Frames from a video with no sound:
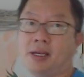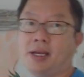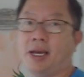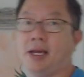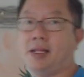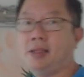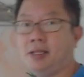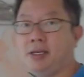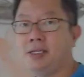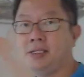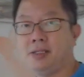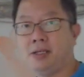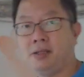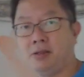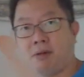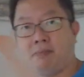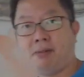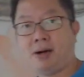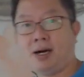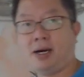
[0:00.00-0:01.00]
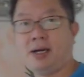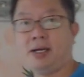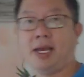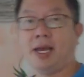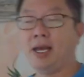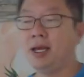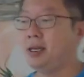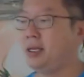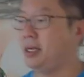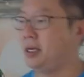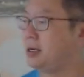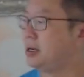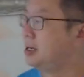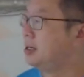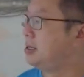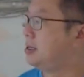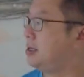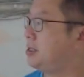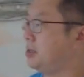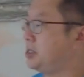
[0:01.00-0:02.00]
Candice did not buy any,
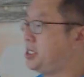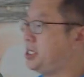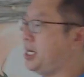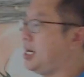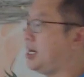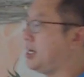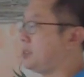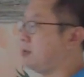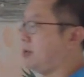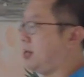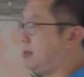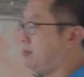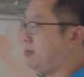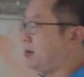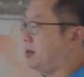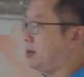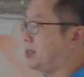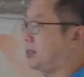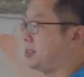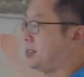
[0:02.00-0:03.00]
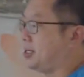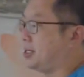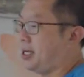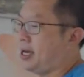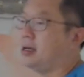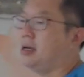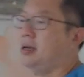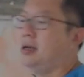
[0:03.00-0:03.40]
so she has 1 box in the end.